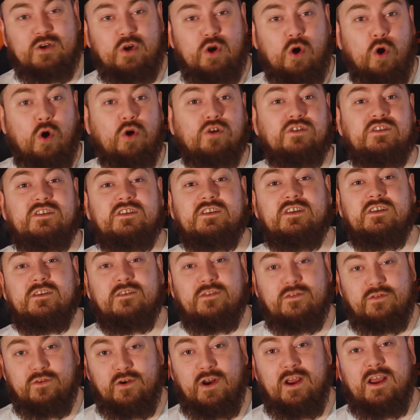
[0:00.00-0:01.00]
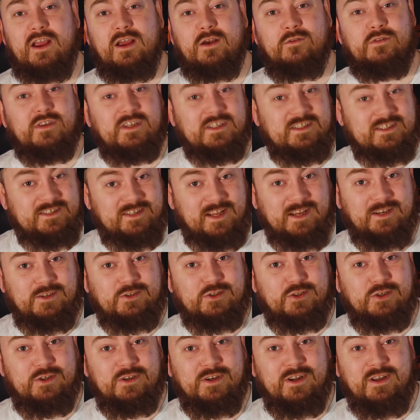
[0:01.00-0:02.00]
constant threat of
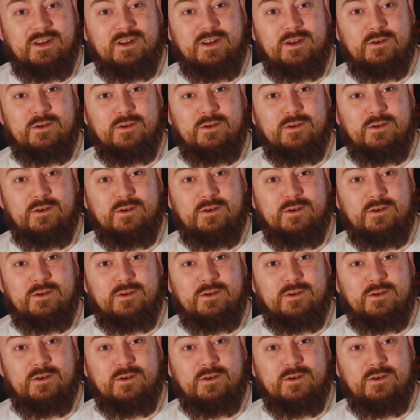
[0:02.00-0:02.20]
extinction